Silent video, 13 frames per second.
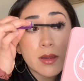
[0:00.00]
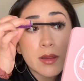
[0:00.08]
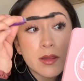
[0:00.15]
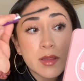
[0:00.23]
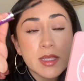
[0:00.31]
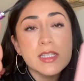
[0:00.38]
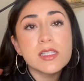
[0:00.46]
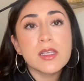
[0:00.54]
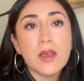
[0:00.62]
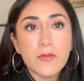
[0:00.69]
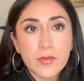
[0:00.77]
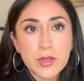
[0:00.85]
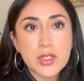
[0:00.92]
this
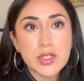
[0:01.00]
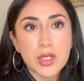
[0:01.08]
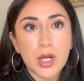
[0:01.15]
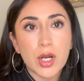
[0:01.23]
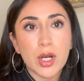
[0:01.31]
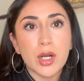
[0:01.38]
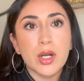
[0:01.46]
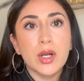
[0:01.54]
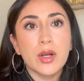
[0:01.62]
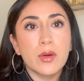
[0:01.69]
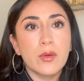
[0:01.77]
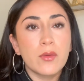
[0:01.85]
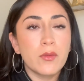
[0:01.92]
for sure,
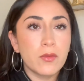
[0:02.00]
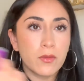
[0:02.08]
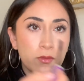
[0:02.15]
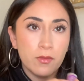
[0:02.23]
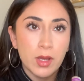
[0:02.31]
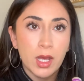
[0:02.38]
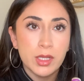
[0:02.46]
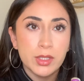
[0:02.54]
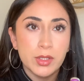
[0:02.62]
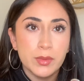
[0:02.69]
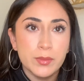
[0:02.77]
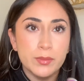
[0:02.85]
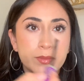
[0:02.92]

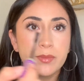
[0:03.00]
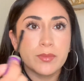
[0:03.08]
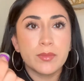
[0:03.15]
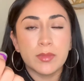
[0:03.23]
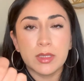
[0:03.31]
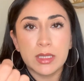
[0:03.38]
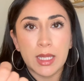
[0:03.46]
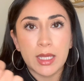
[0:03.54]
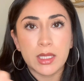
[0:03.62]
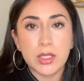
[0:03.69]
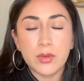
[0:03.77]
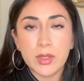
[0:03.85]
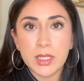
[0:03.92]
volume, length.
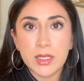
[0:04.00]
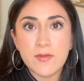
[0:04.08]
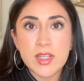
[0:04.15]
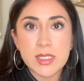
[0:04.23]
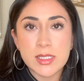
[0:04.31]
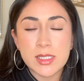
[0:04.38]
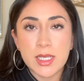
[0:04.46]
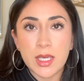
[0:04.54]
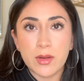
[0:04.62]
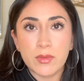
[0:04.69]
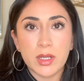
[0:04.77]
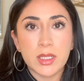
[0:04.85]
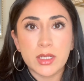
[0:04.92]
You can even see it
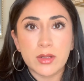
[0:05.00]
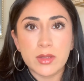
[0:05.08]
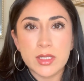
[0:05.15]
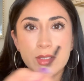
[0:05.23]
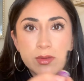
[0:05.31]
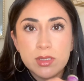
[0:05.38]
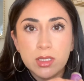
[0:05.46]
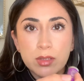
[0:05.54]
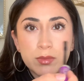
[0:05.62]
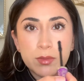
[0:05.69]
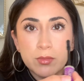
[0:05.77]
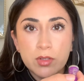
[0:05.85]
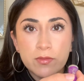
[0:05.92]
right here. This one's a little
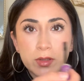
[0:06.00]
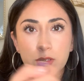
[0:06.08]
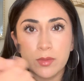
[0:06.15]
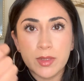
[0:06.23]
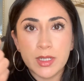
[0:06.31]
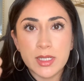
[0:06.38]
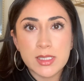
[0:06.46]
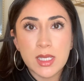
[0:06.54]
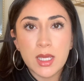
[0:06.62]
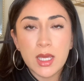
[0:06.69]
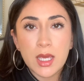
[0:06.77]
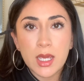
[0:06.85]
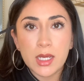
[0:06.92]
bit more voluminous
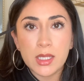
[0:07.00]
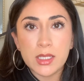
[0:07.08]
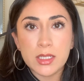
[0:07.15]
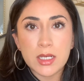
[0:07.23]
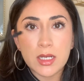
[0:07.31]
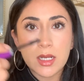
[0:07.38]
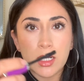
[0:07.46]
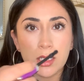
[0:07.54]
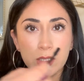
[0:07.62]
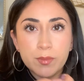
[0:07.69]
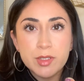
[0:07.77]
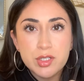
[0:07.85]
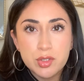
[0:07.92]
and a little
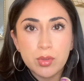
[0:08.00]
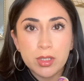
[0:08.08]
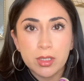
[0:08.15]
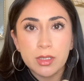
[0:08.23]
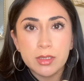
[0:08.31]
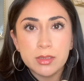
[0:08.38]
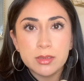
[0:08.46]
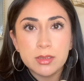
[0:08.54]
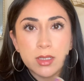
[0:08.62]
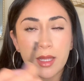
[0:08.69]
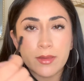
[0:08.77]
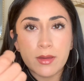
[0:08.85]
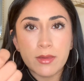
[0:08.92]
bit shorter.
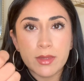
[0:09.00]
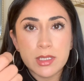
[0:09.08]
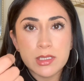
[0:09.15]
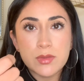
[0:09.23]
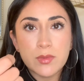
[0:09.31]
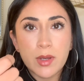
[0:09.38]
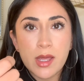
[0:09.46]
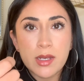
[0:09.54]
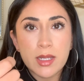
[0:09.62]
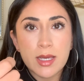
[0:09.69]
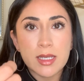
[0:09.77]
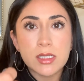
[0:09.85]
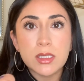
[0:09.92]
And then this one
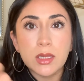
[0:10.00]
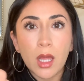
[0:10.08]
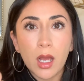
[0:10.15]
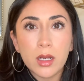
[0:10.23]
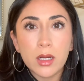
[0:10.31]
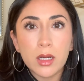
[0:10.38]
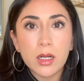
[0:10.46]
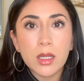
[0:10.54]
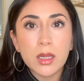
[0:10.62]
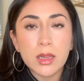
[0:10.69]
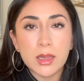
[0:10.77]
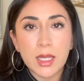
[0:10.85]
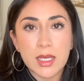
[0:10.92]
is longer,
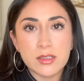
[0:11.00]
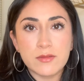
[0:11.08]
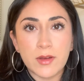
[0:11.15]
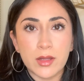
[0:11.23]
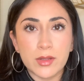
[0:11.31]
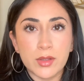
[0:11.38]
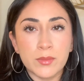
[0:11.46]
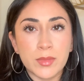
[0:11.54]
less volume.